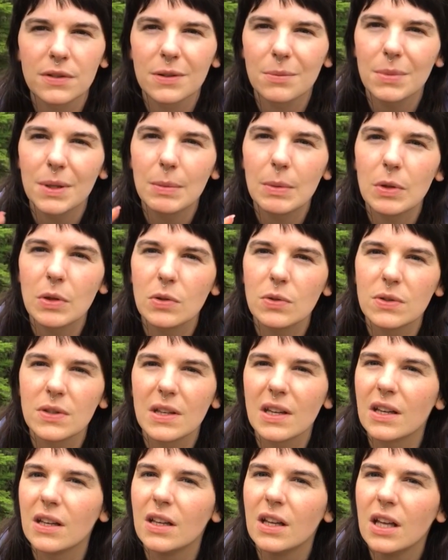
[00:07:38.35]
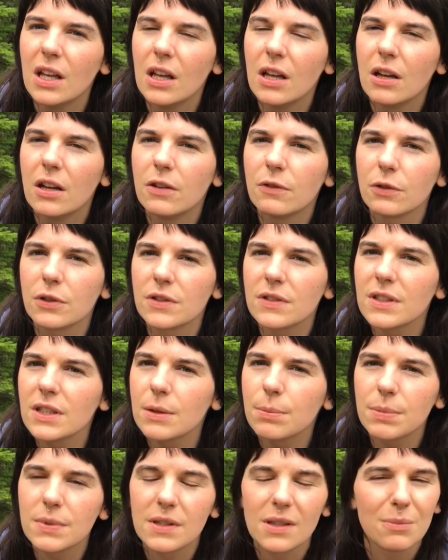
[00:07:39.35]
Some people use it for
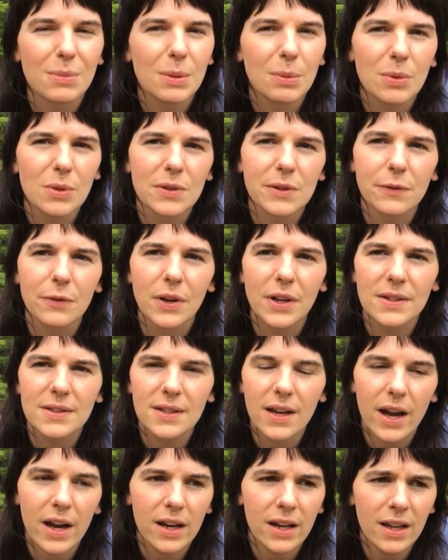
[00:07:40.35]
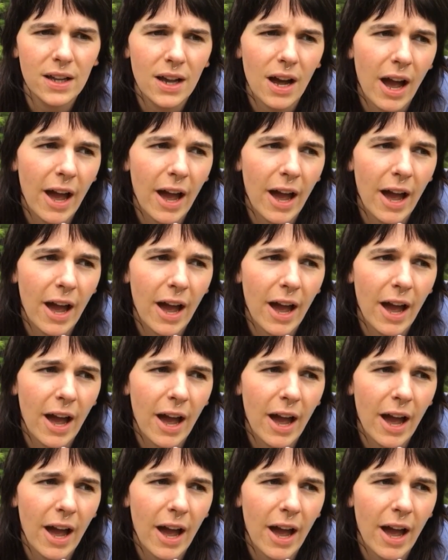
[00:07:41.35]
sleep, some people use it for anxiety.